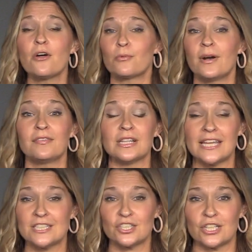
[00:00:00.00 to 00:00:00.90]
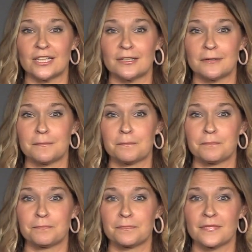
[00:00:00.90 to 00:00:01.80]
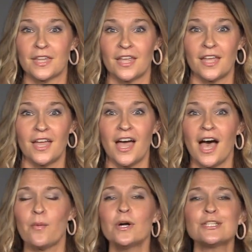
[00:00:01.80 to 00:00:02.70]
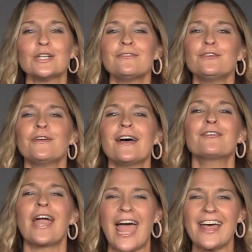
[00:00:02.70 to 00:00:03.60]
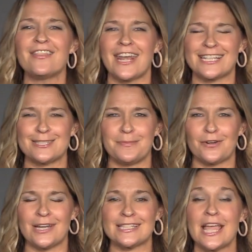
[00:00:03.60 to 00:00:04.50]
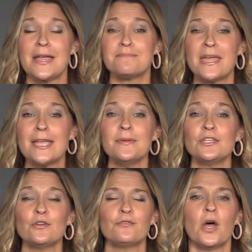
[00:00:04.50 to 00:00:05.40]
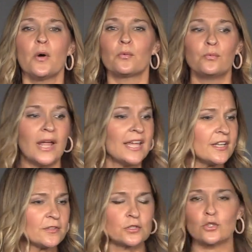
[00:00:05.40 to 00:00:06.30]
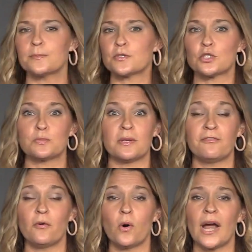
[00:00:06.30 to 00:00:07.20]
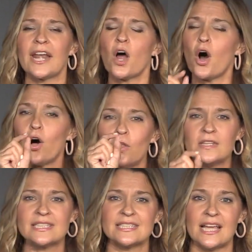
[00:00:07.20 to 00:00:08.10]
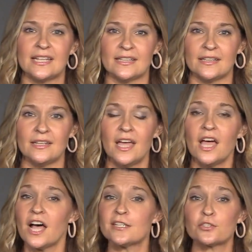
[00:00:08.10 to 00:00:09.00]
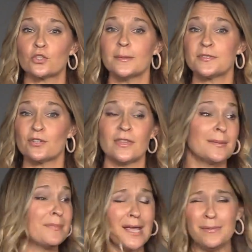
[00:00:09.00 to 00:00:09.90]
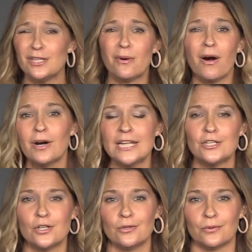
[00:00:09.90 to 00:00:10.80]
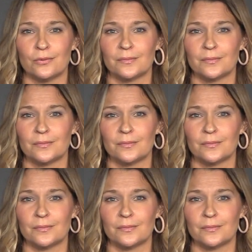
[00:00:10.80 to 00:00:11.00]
revelation. I wonder if you've ever had that experience. Maybe you've read the scriptures before, and all of a sudden, a scripture that maybe you already knew,